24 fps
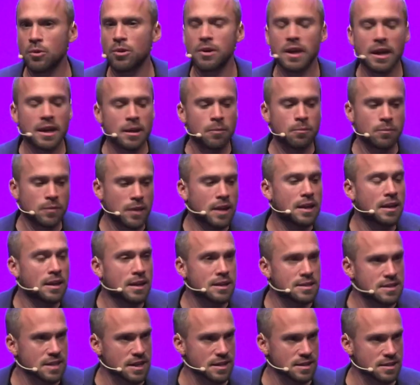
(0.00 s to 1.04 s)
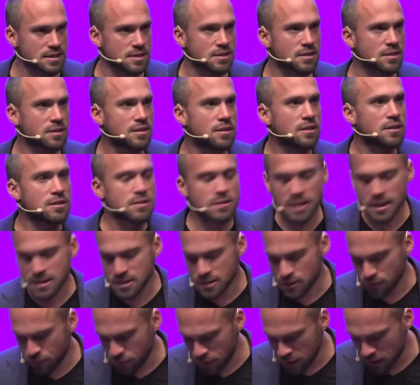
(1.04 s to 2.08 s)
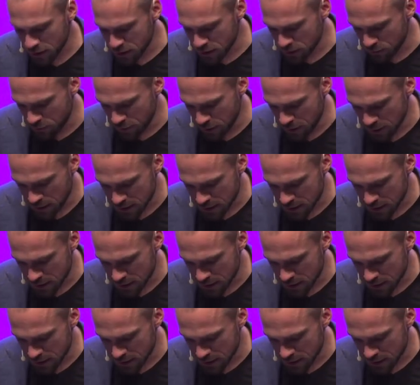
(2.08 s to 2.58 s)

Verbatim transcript: They can, they can exist. So that's the philosophy of